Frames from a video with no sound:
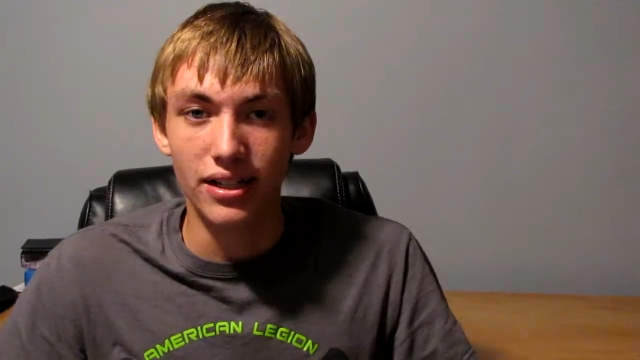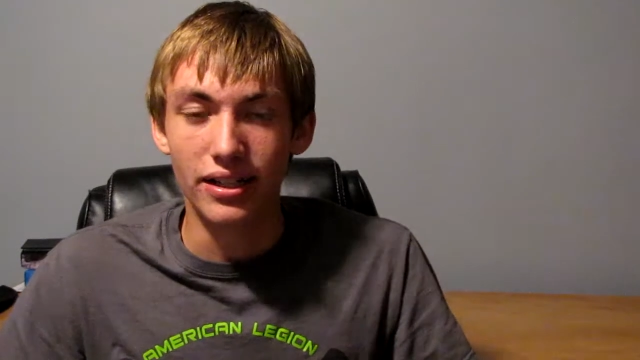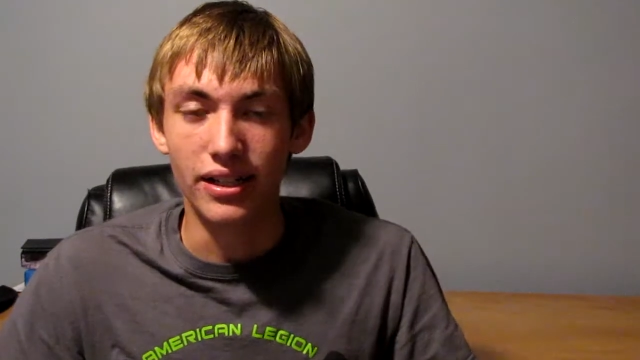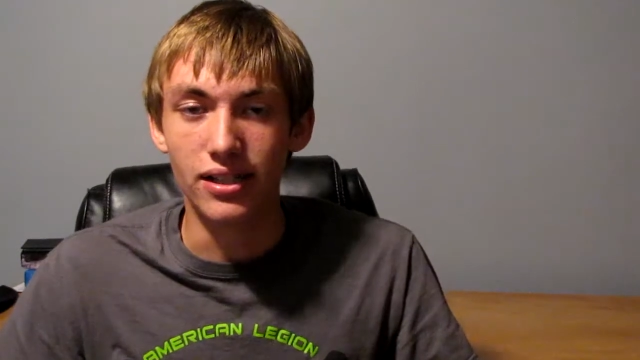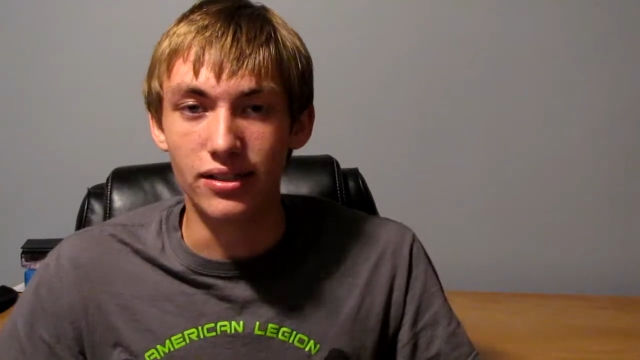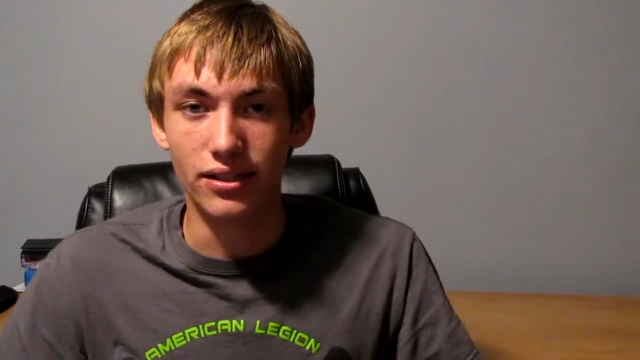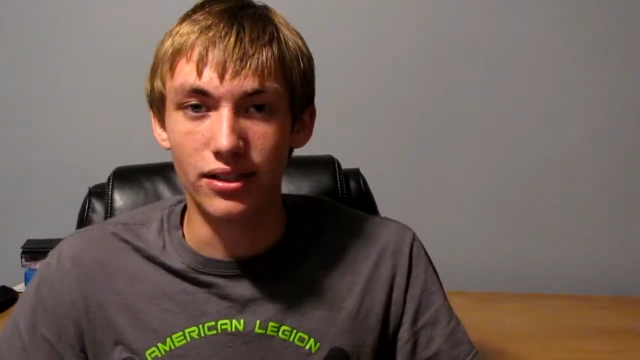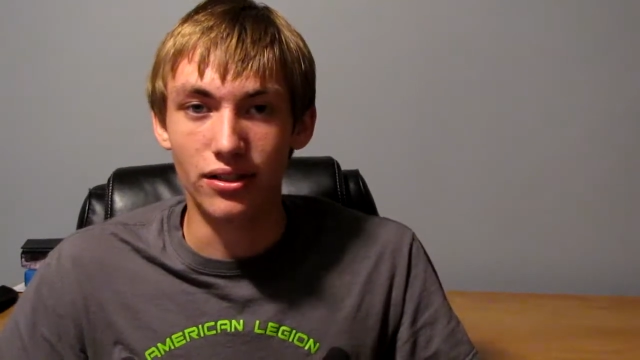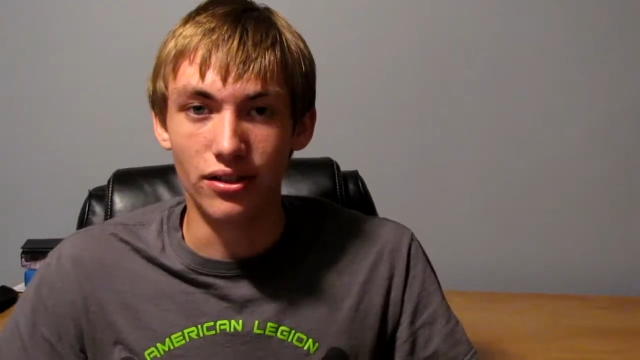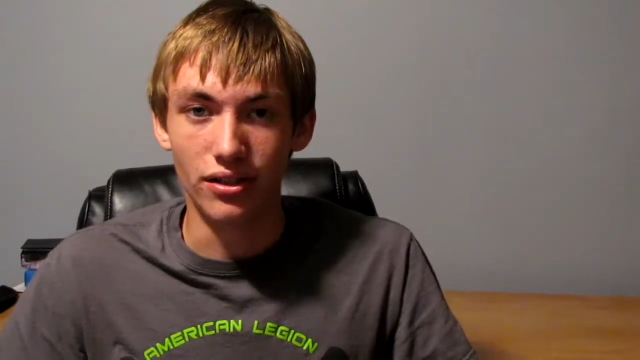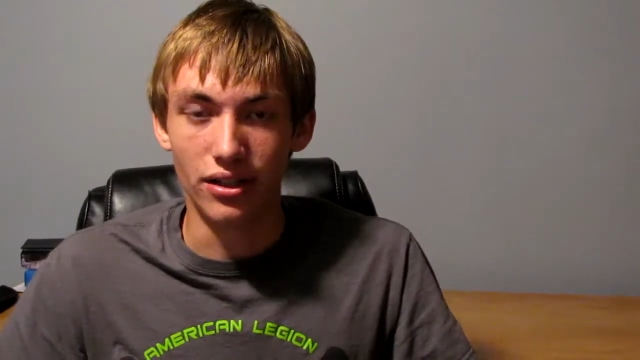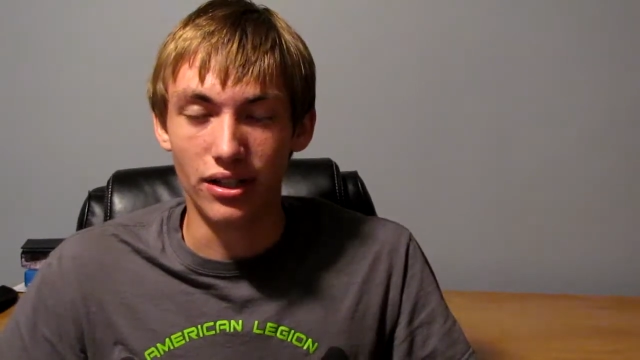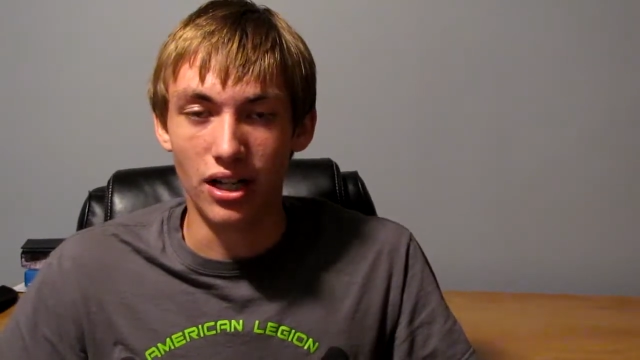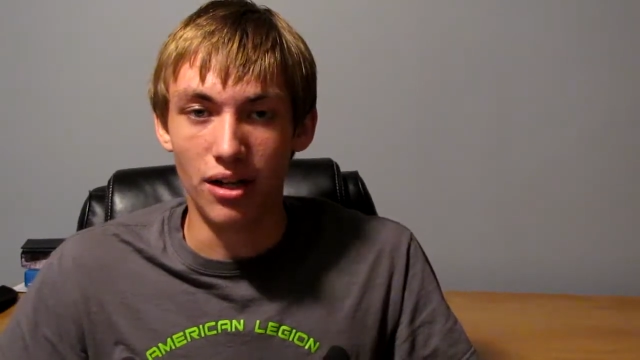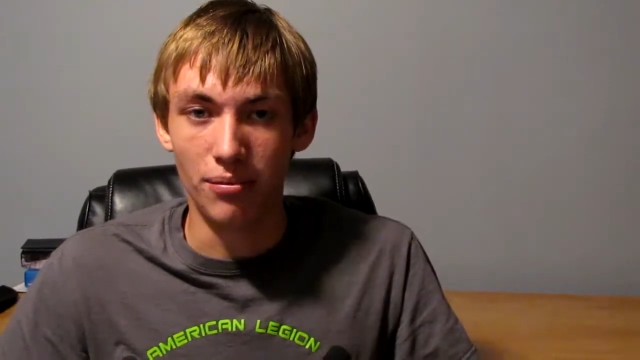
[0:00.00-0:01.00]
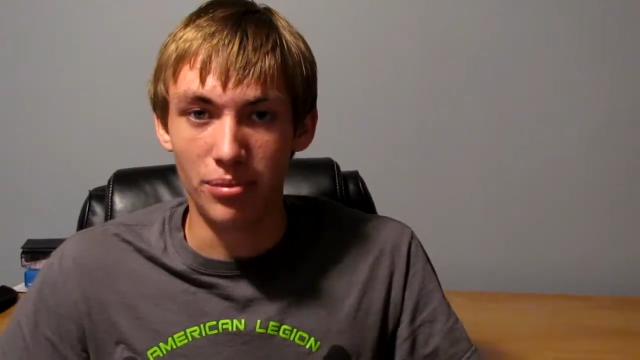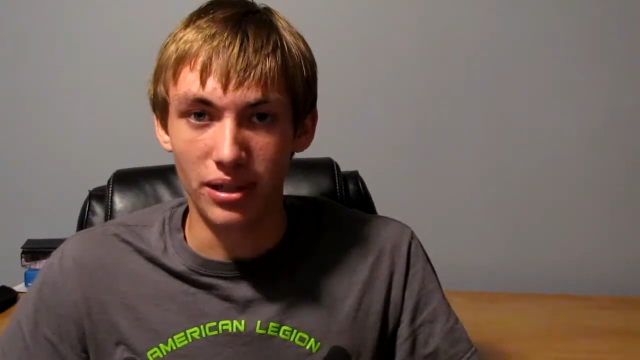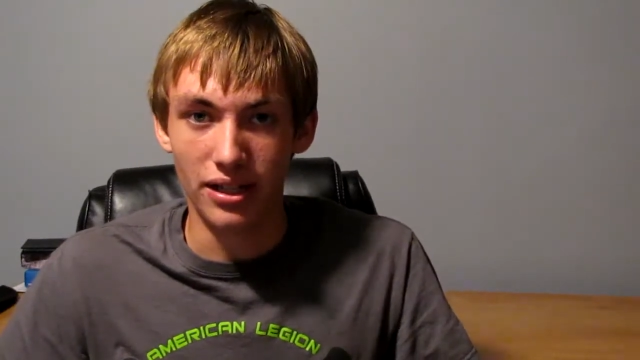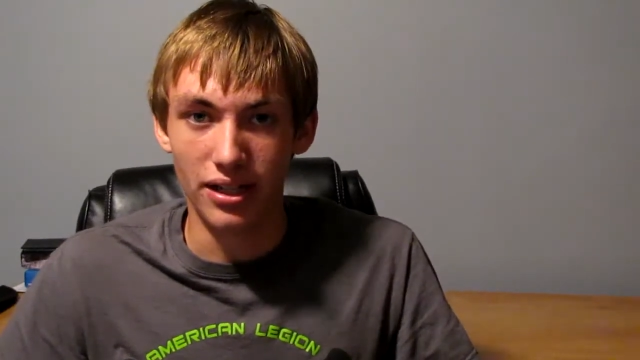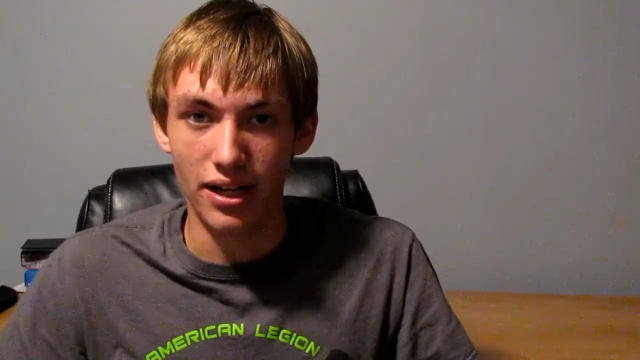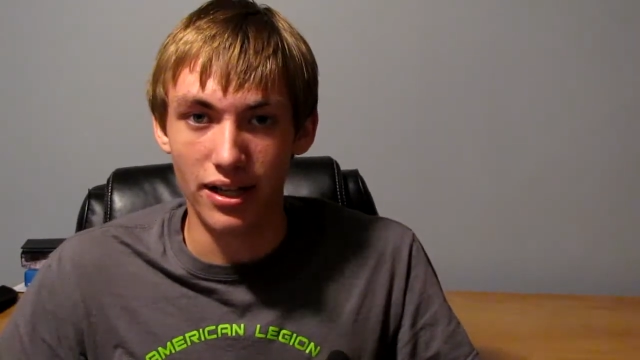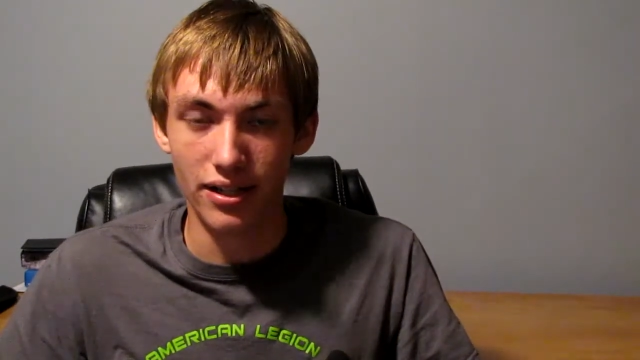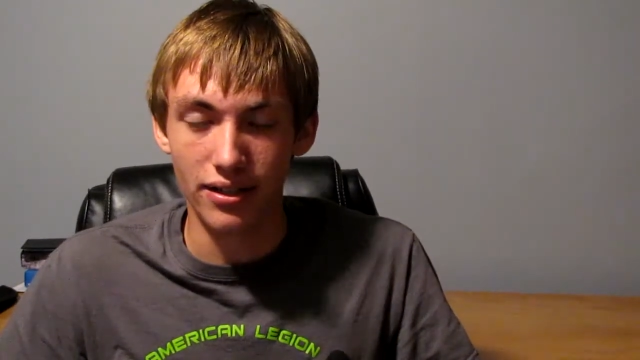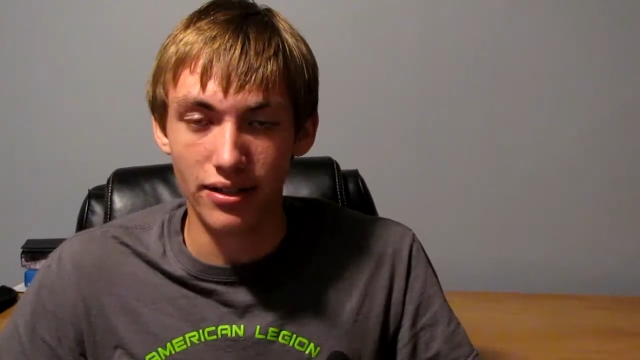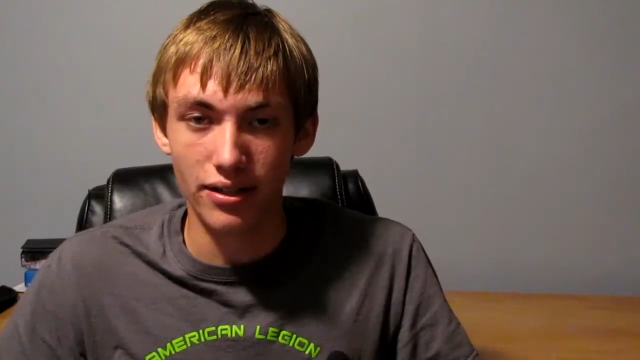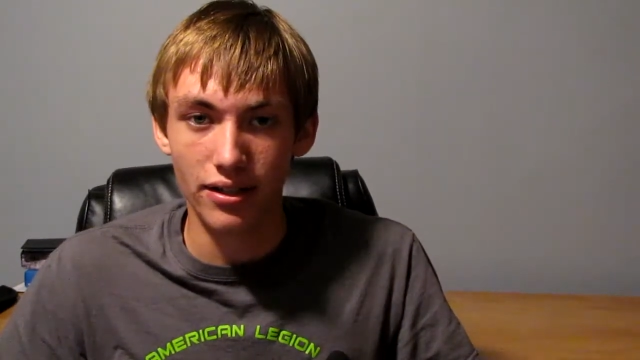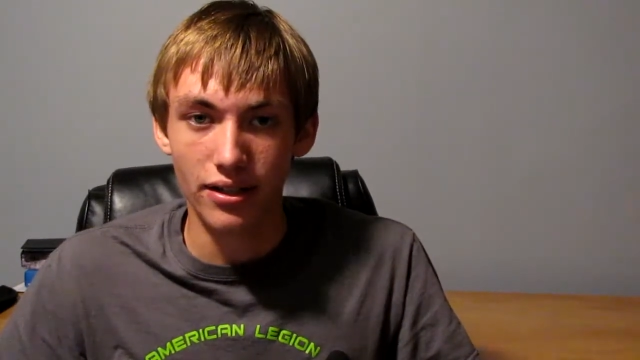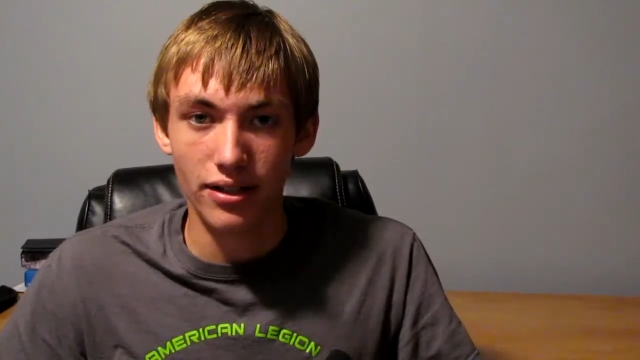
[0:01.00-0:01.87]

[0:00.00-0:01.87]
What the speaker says: easier to comprehend